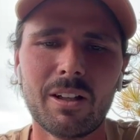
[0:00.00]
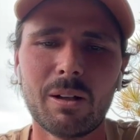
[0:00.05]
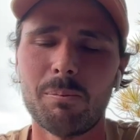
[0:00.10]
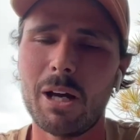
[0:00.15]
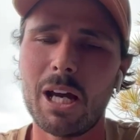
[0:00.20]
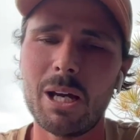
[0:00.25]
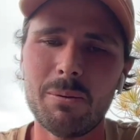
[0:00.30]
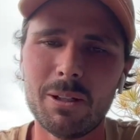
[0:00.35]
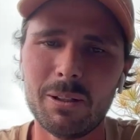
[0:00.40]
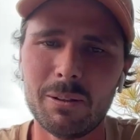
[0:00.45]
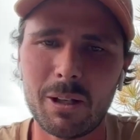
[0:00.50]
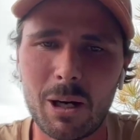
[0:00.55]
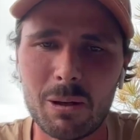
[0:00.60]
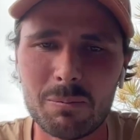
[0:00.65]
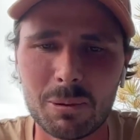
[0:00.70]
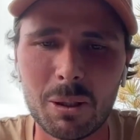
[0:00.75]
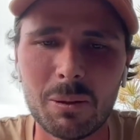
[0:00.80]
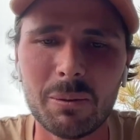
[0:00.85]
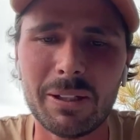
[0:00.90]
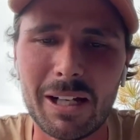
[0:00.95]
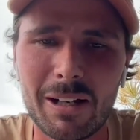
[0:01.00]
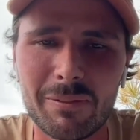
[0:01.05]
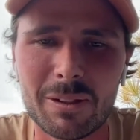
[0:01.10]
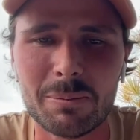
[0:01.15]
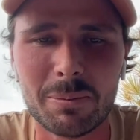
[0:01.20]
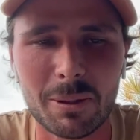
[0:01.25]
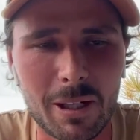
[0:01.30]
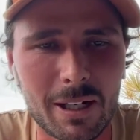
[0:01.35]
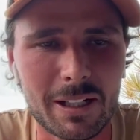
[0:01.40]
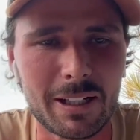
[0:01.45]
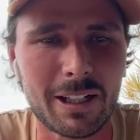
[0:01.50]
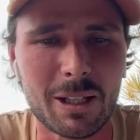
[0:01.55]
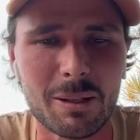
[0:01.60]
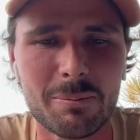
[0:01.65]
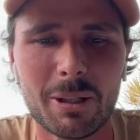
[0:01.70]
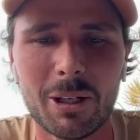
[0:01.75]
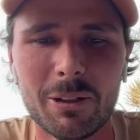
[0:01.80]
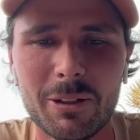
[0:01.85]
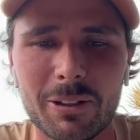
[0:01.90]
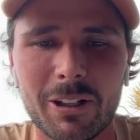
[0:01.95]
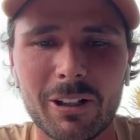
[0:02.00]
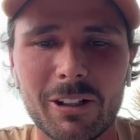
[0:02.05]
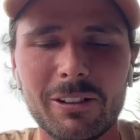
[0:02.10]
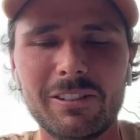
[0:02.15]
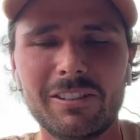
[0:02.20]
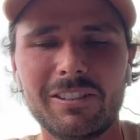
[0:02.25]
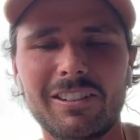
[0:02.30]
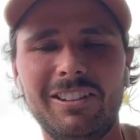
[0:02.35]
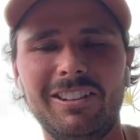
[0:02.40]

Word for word: Maybe I'd probably have to buy another boat though.